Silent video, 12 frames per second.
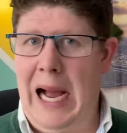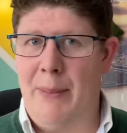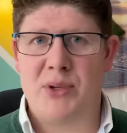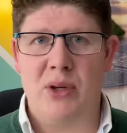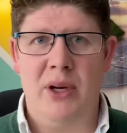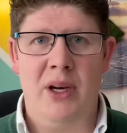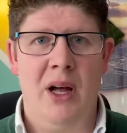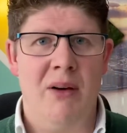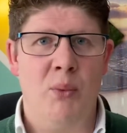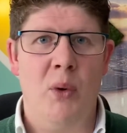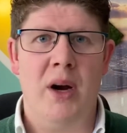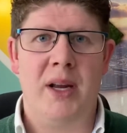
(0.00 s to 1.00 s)
absolutely
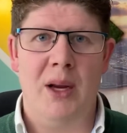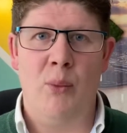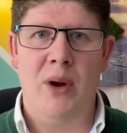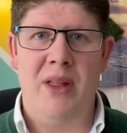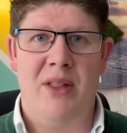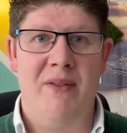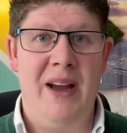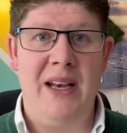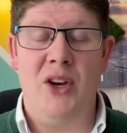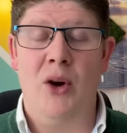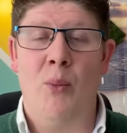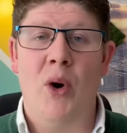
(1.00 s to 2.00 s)
love working with the
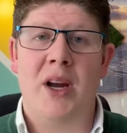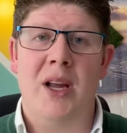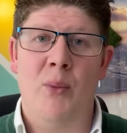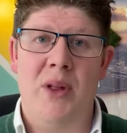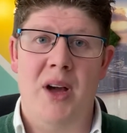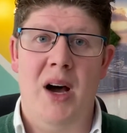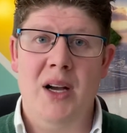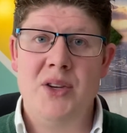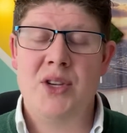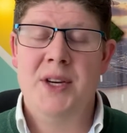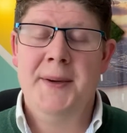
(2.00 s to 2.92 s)
venue and working with us.